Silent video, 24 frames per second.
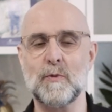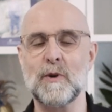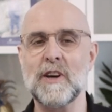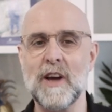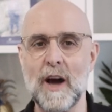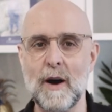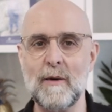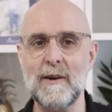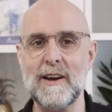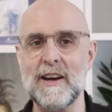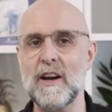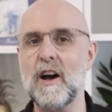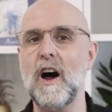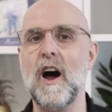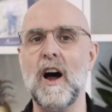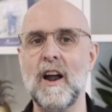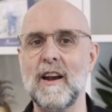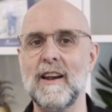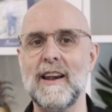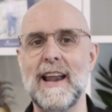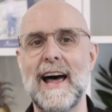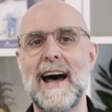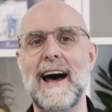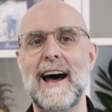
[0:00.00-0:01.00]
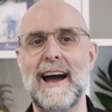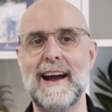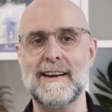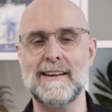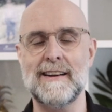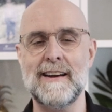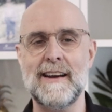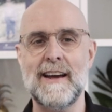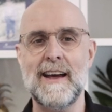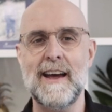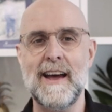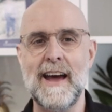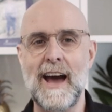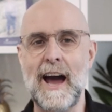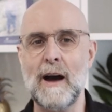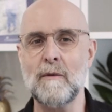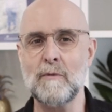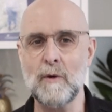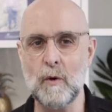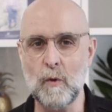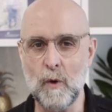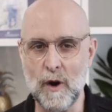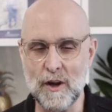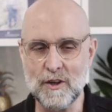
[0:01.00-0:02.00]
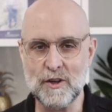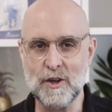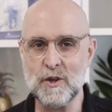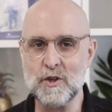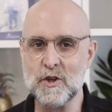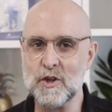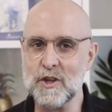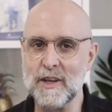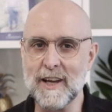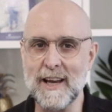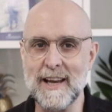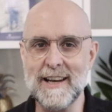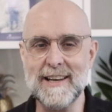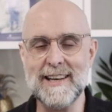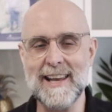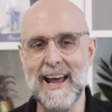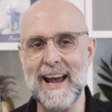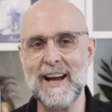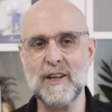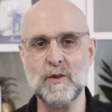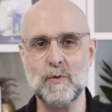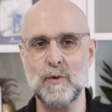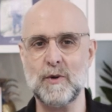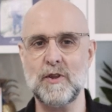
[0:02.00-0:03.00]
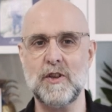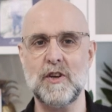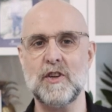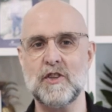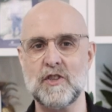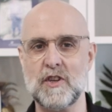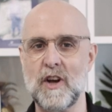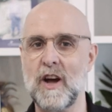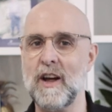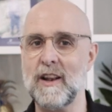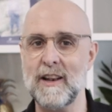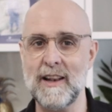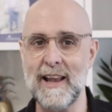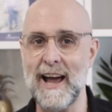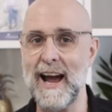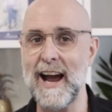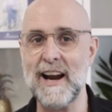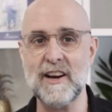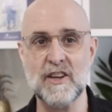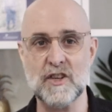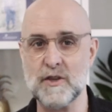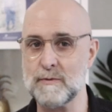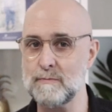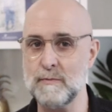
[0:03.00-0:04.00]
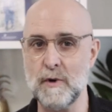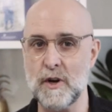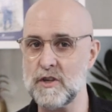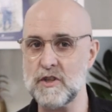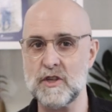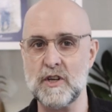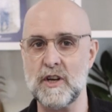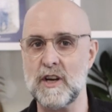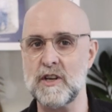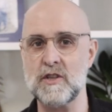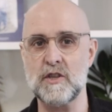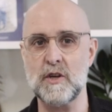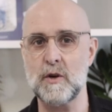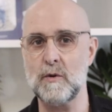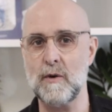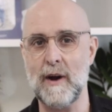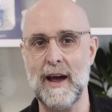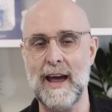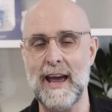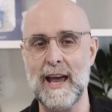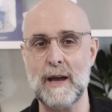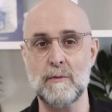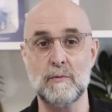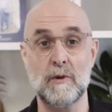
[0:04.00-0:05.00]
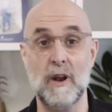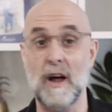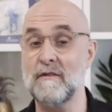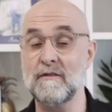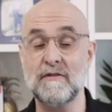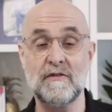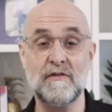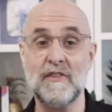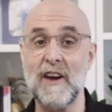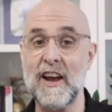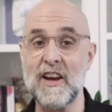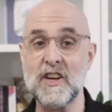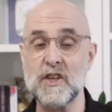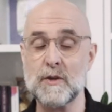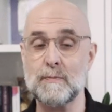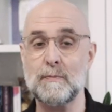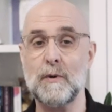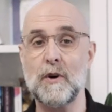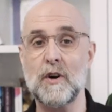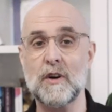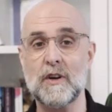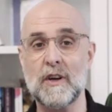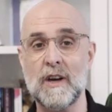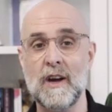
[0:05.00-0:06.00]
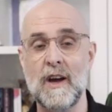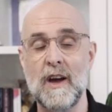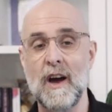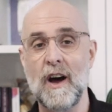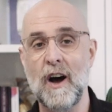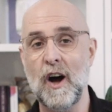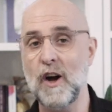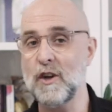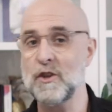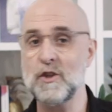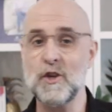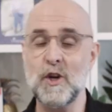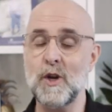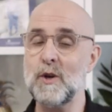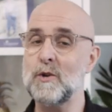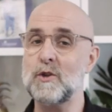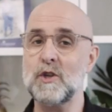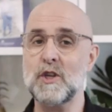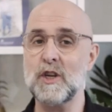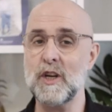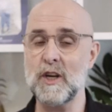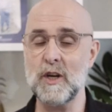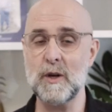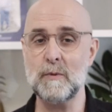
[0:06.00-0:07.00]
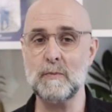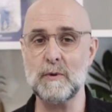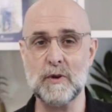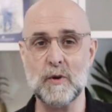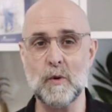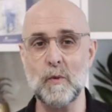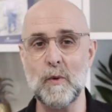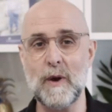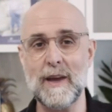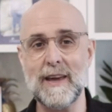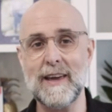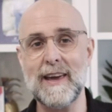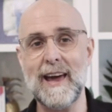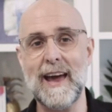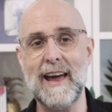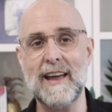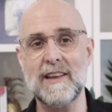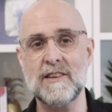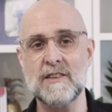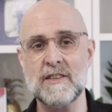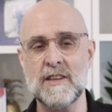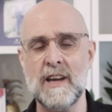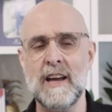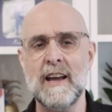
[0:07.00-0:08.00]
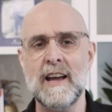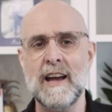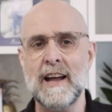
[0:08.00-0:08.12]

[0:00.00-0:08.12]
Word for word: We're going online. And we want you to connect with us online as much as you're able on Facebook, on YouTube at the weekend.